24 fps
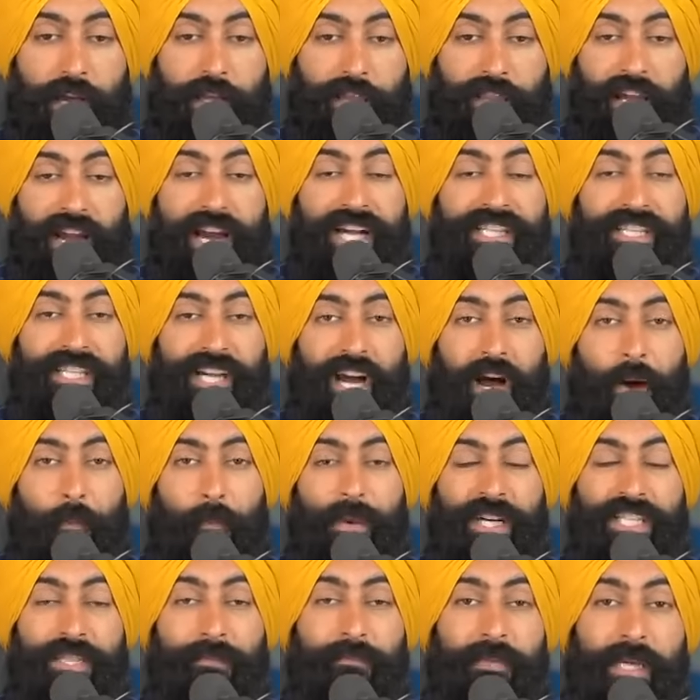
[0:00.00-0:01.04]
That's how
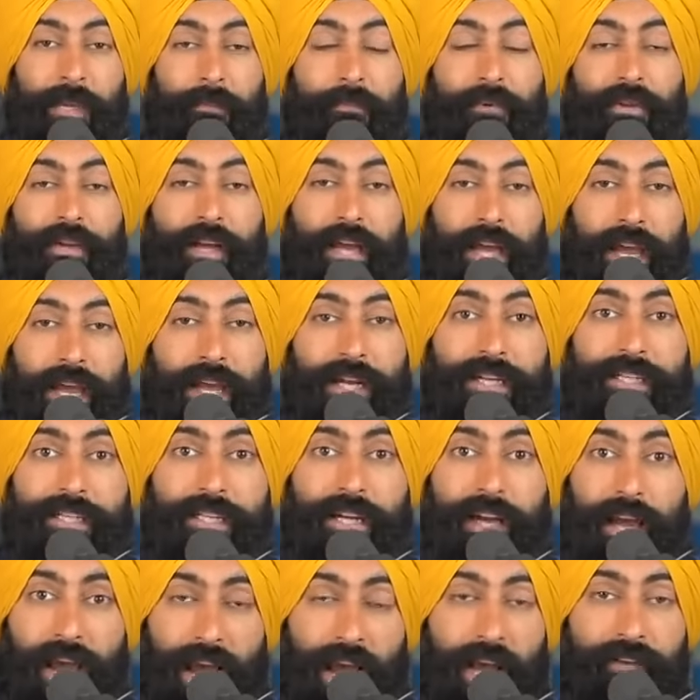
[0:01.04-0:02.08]
much people hate
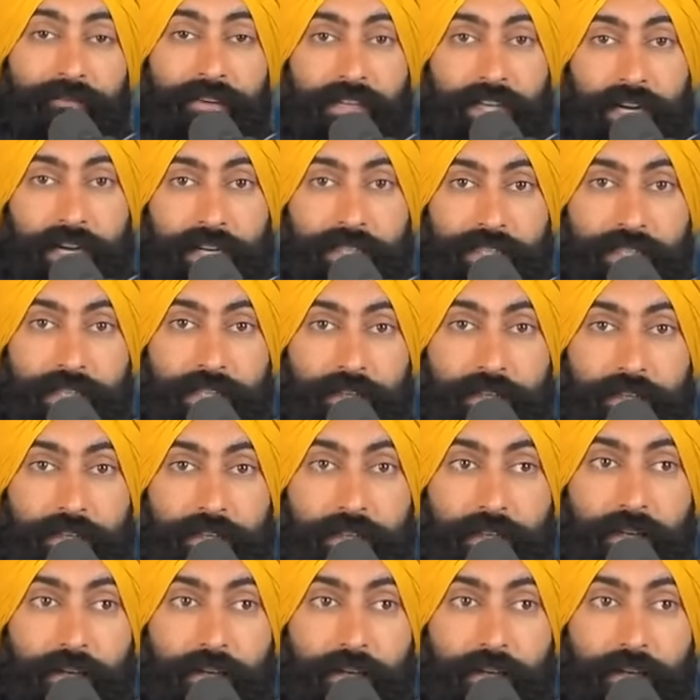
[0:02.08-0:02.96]
advertising.